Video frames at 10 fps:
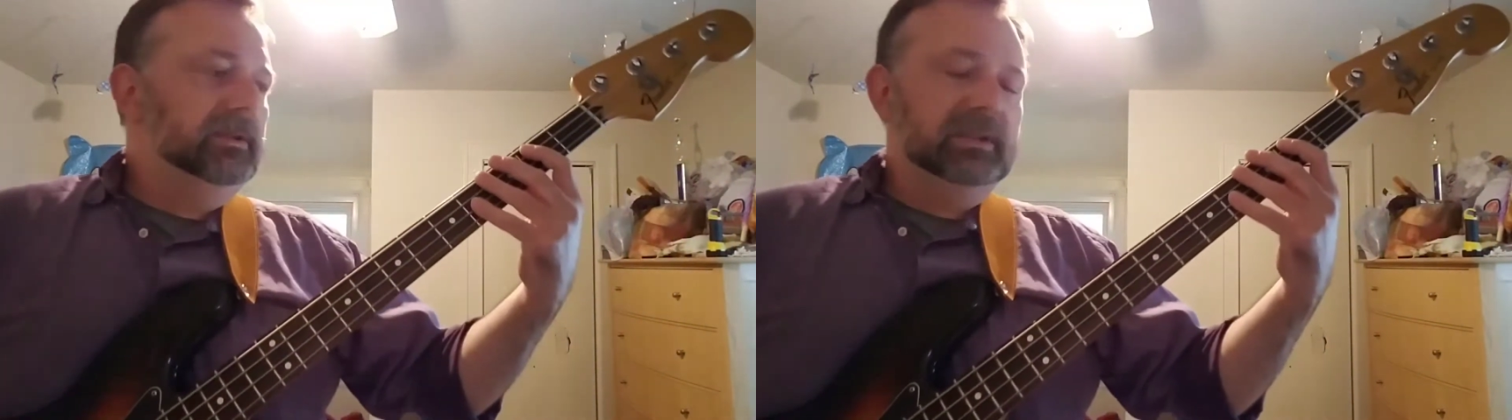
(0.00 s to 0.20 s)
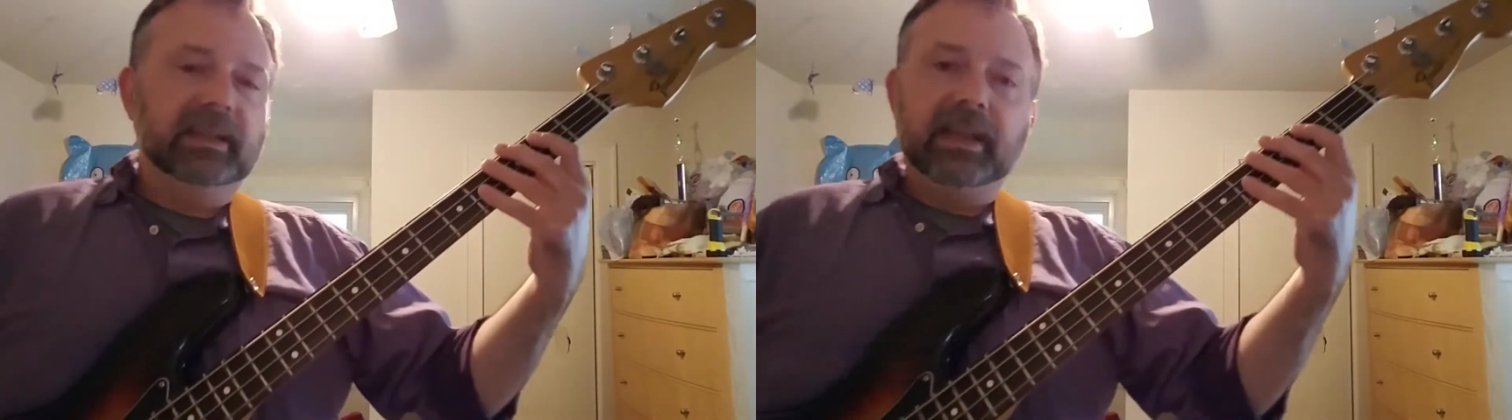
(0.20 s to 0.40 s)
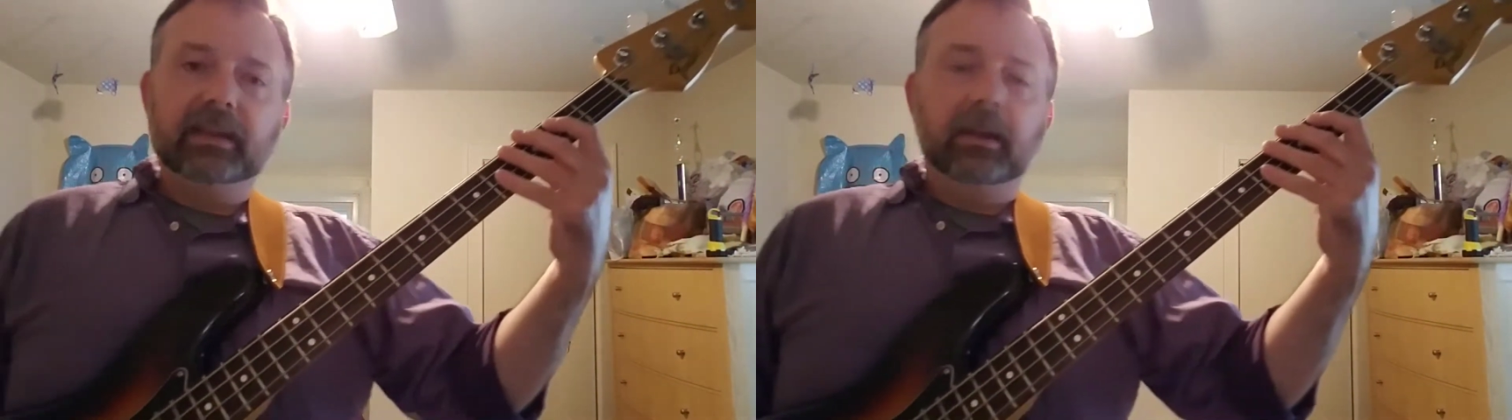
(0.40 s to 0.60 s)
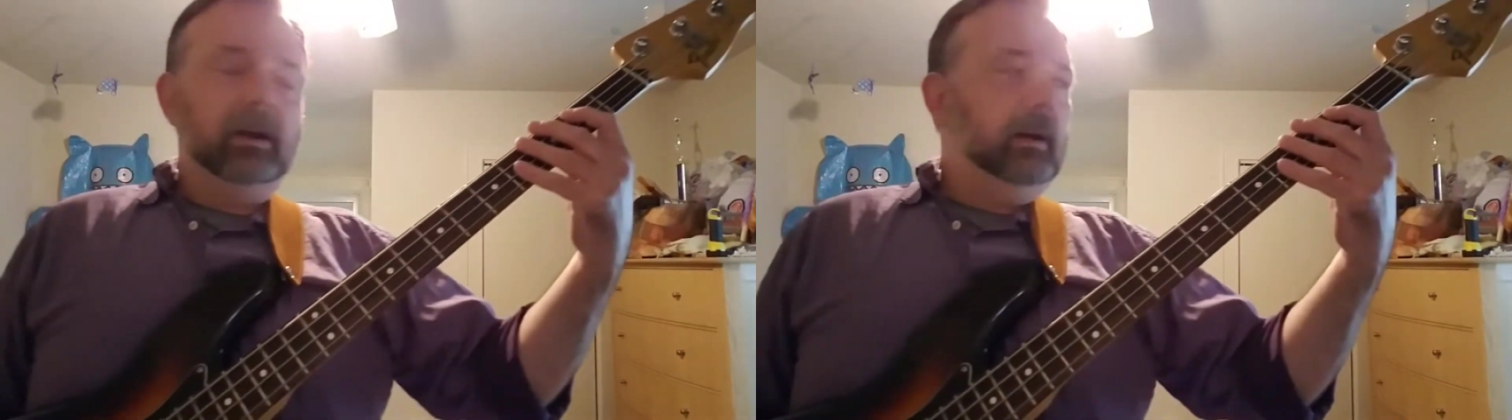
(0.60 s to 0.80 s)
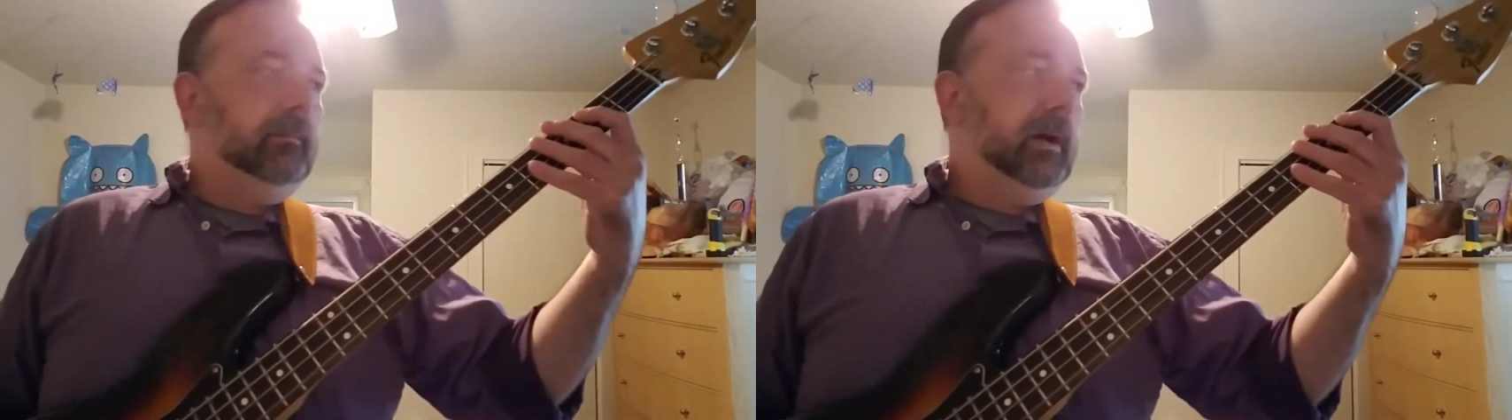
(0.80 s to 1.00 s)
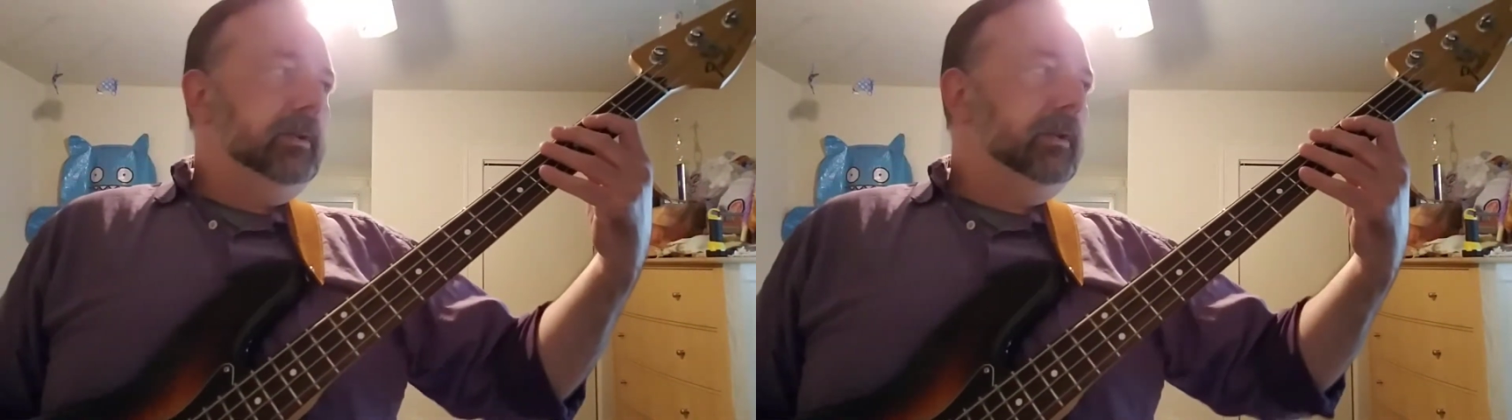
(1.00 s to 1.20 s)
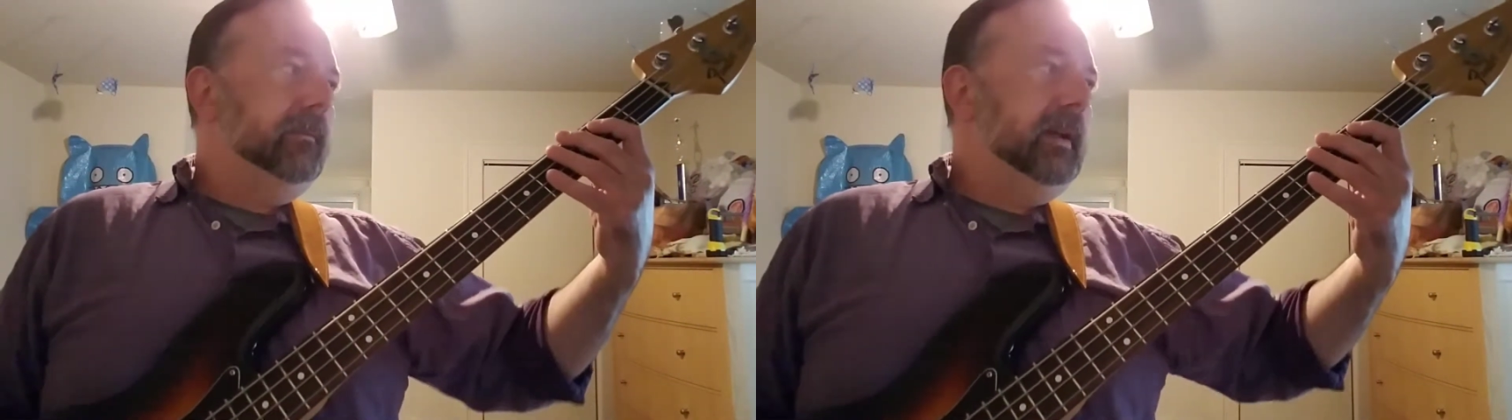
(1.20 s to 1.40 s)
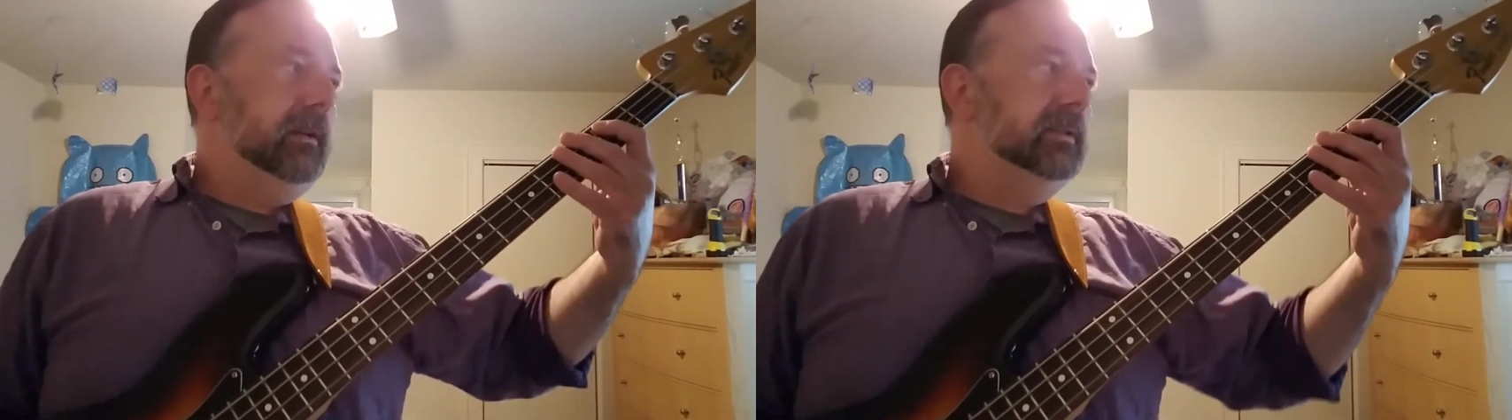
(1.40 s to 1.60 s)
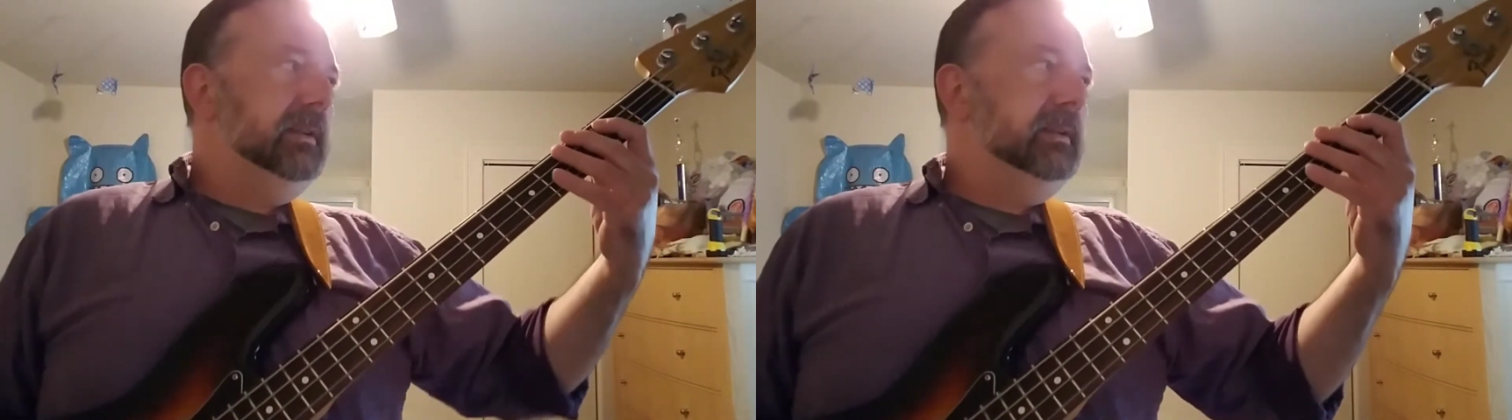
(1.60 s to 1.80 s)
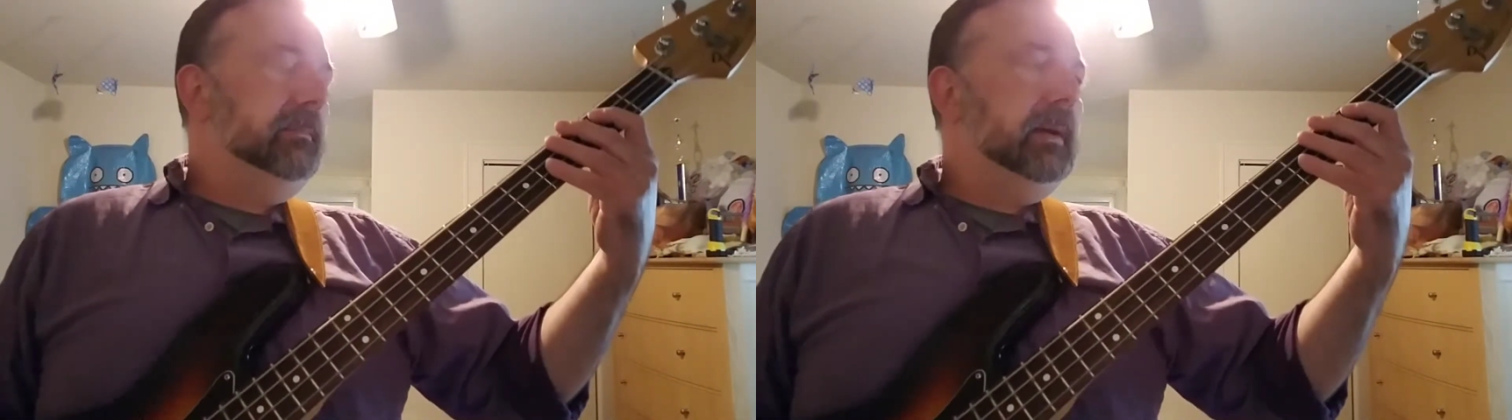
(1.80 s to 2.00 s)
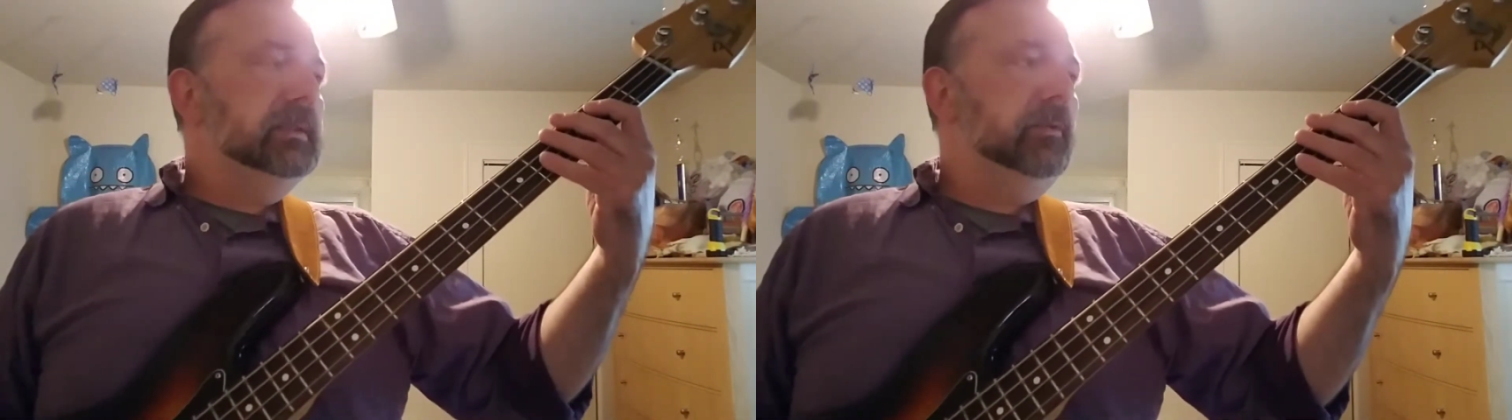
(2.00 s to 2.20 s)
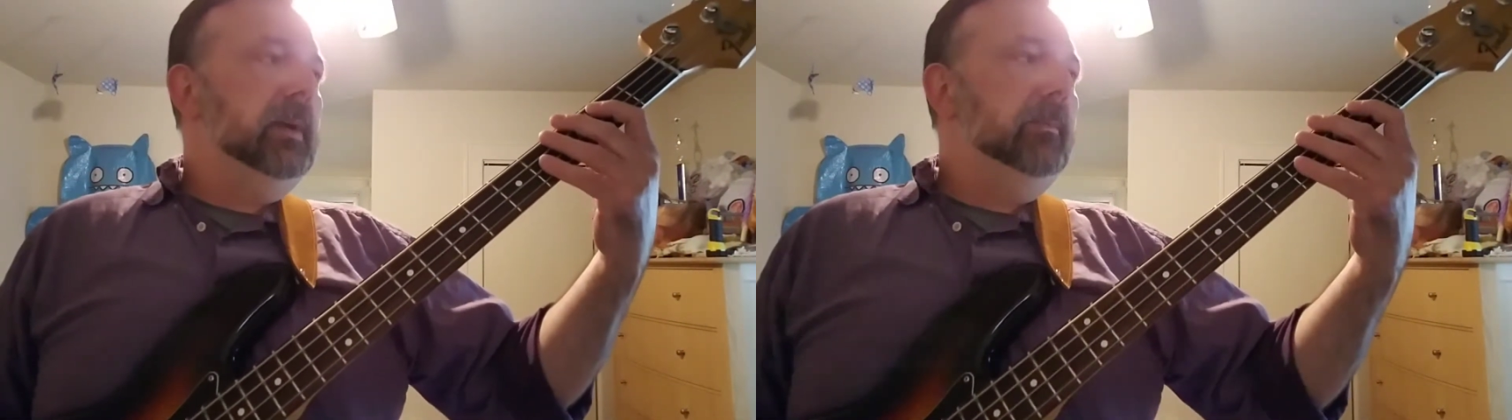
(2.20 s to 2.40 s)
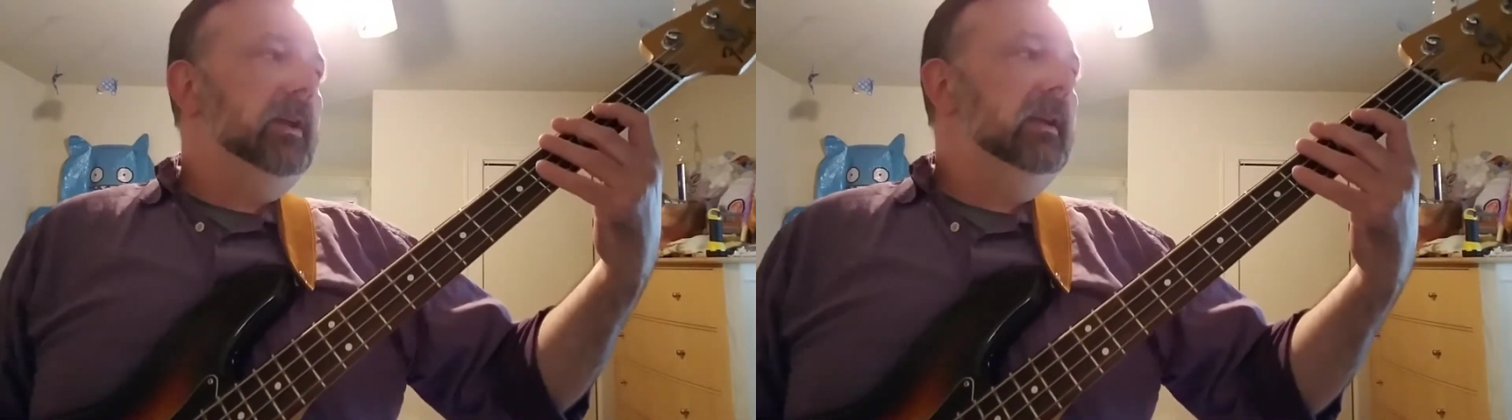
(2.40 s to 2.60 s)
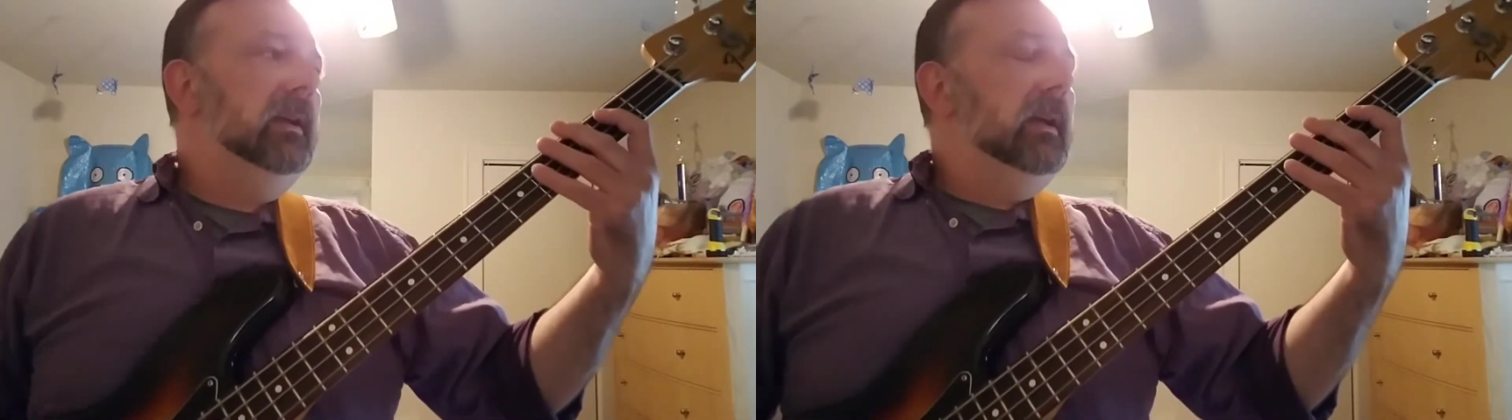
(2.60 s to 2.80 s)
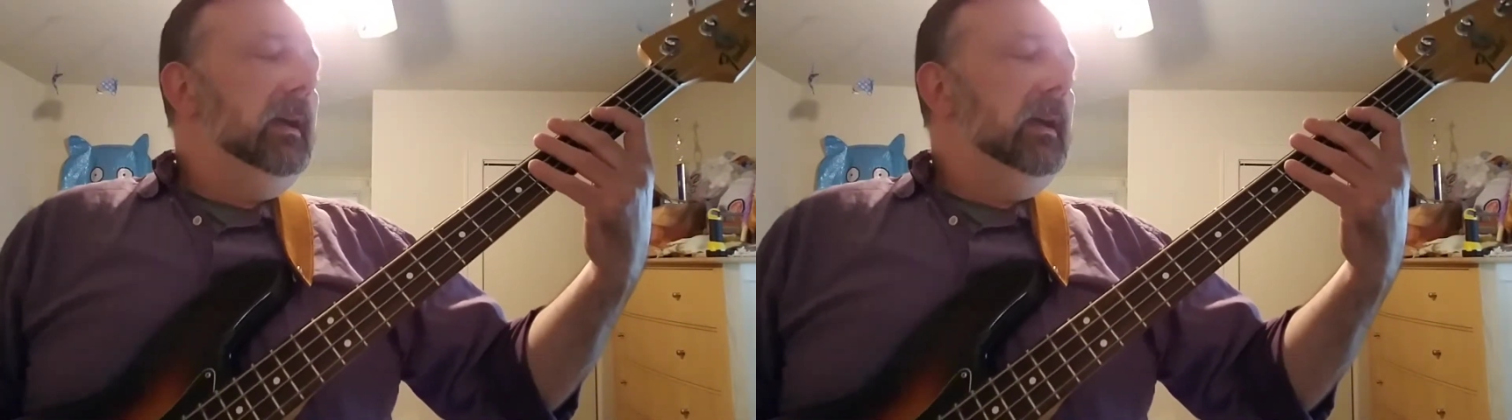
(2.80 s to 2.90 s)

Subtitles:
just to get it under your fingers and into muscle memory.